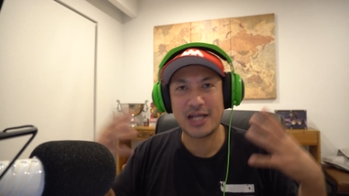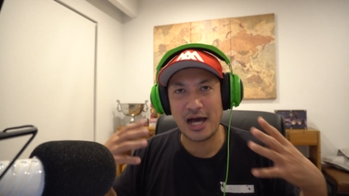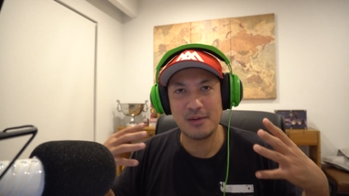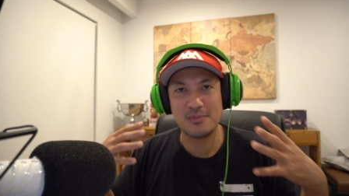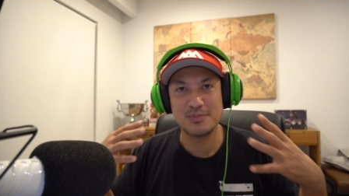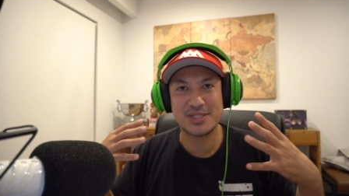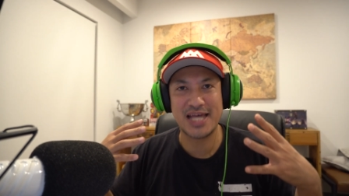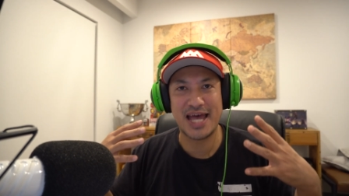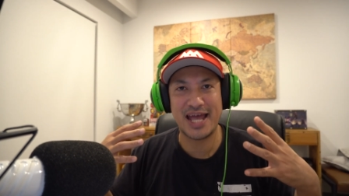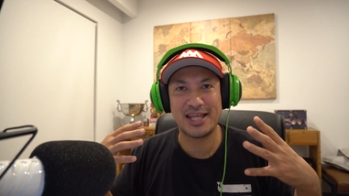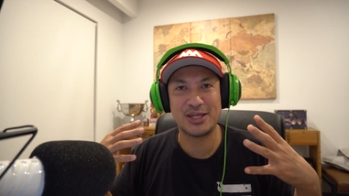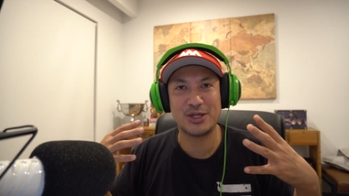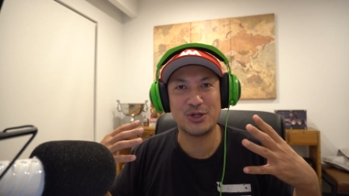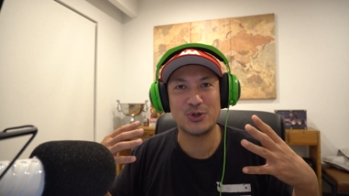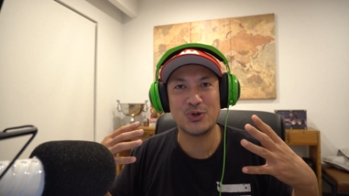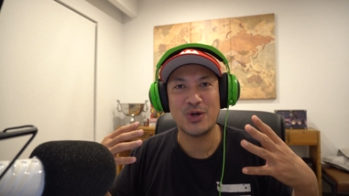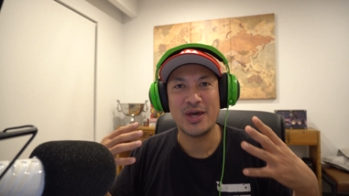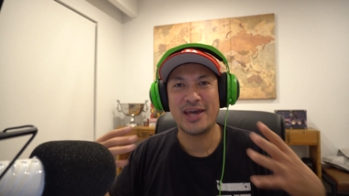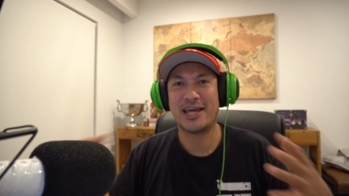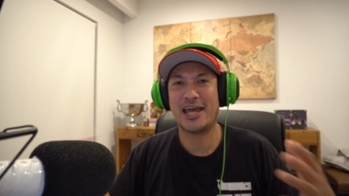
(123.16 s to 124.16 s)
comes at
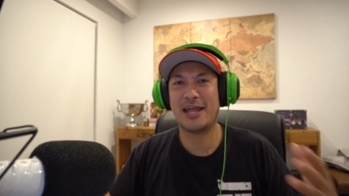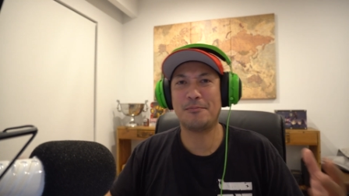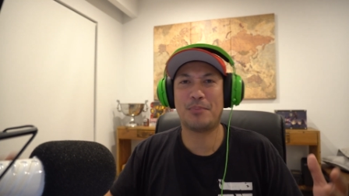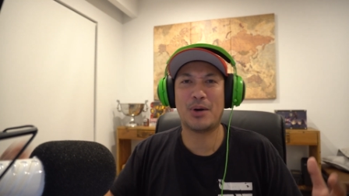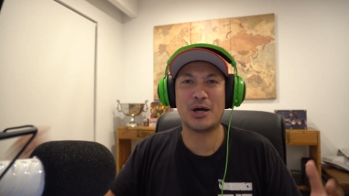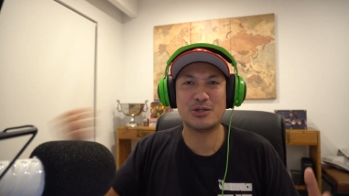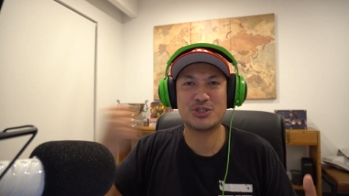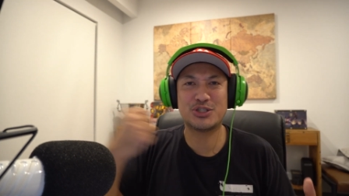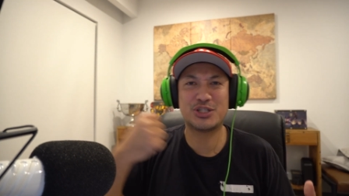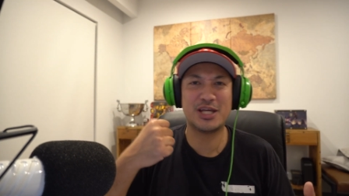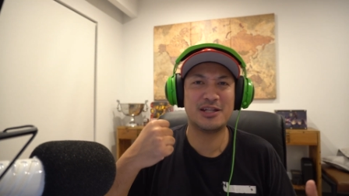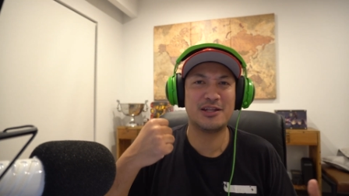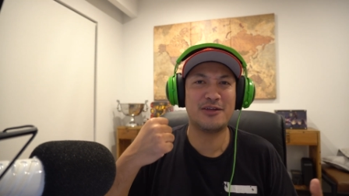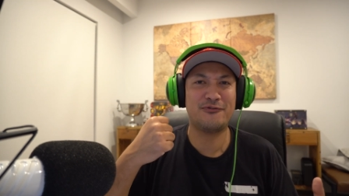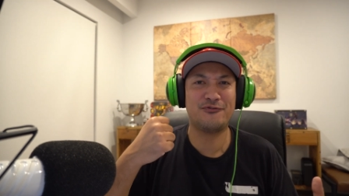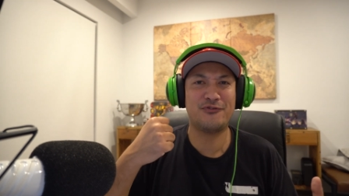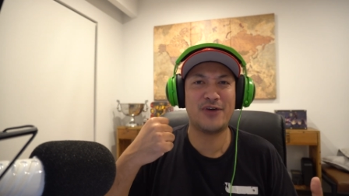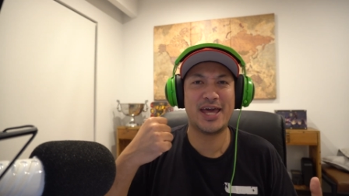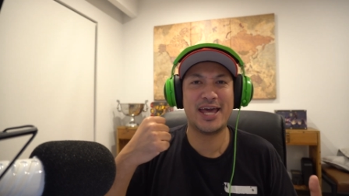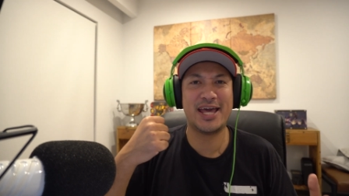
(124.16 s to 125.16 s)
you, get punched in the
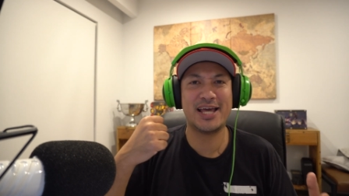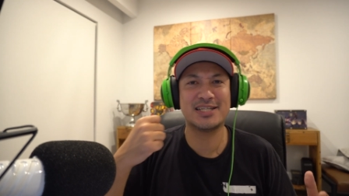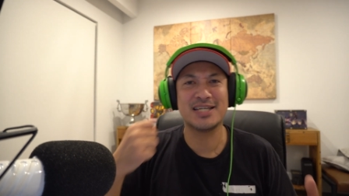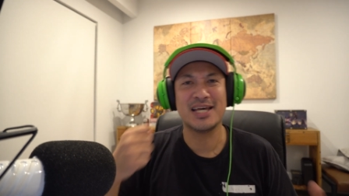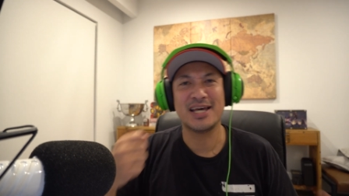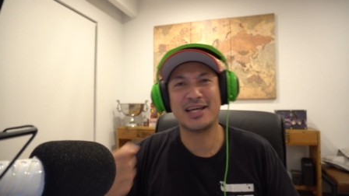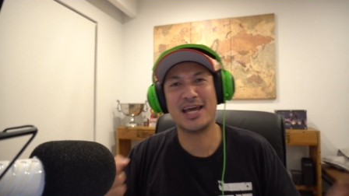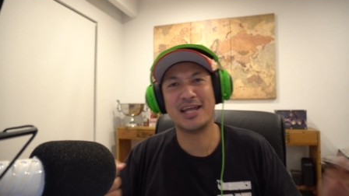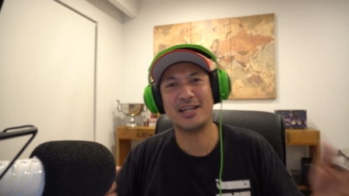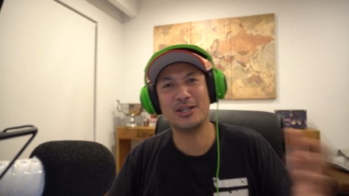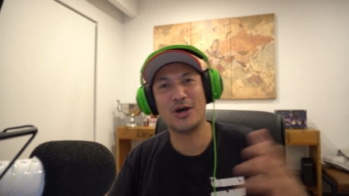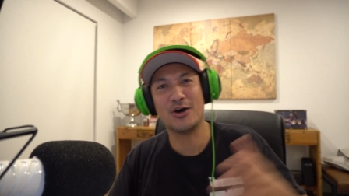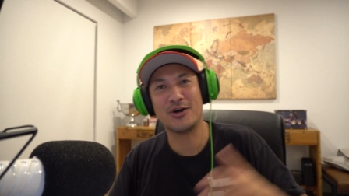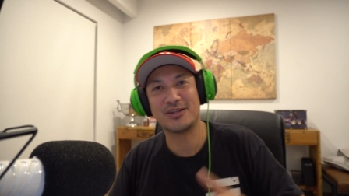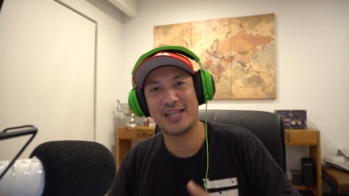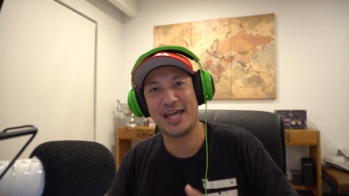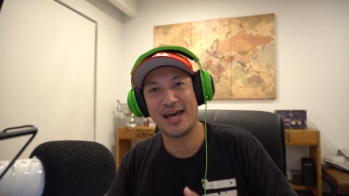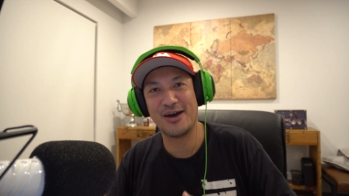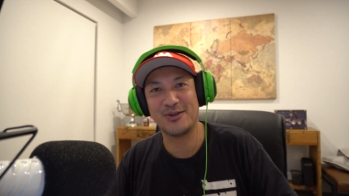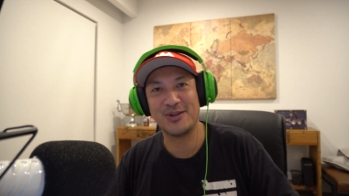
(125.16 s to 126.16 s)
face, get
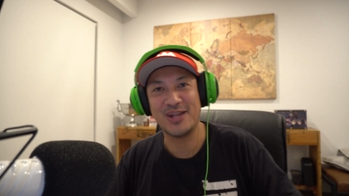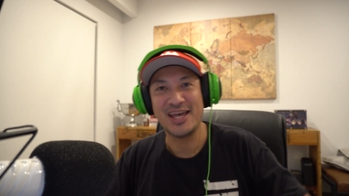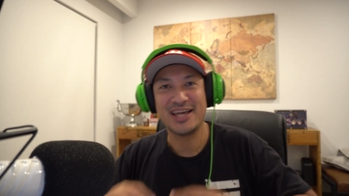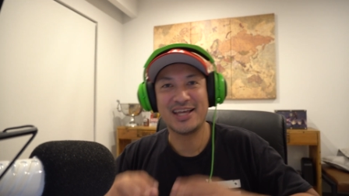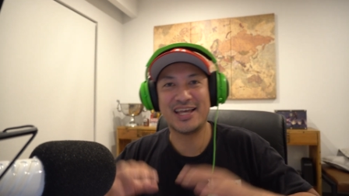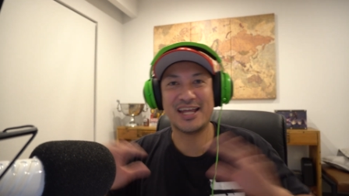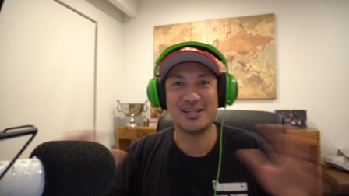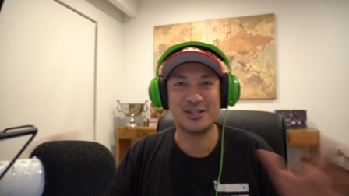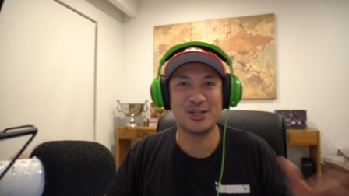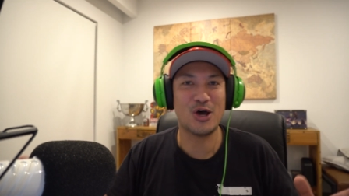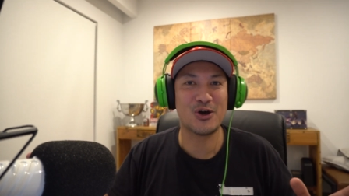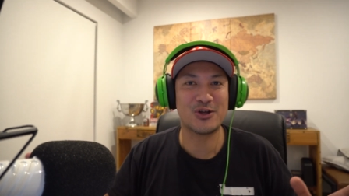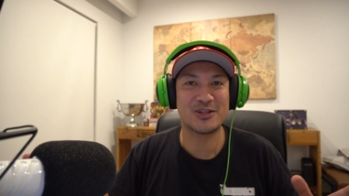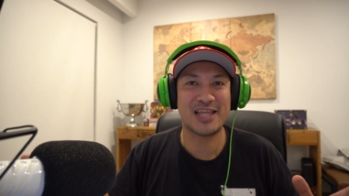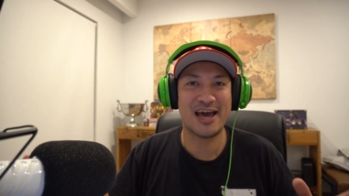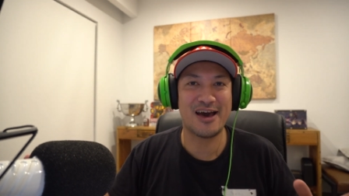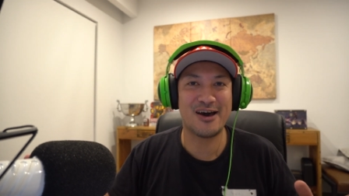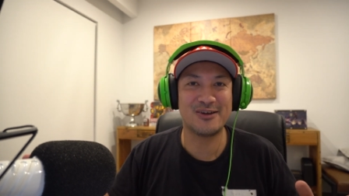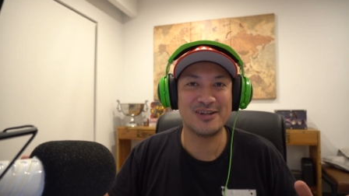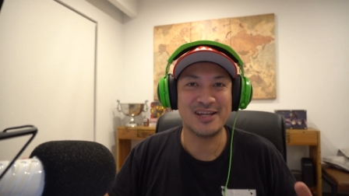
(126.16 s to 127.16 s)
knocked down, get knocked
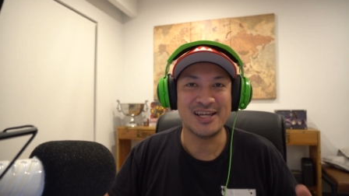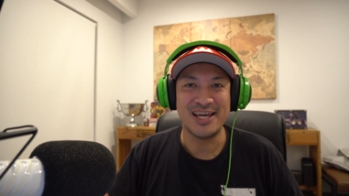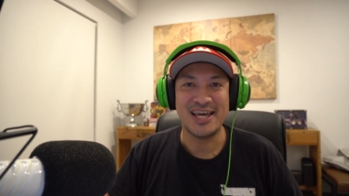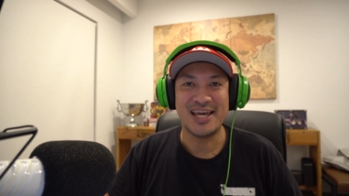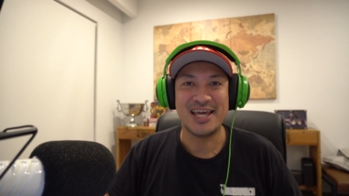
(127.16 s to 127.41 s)
out.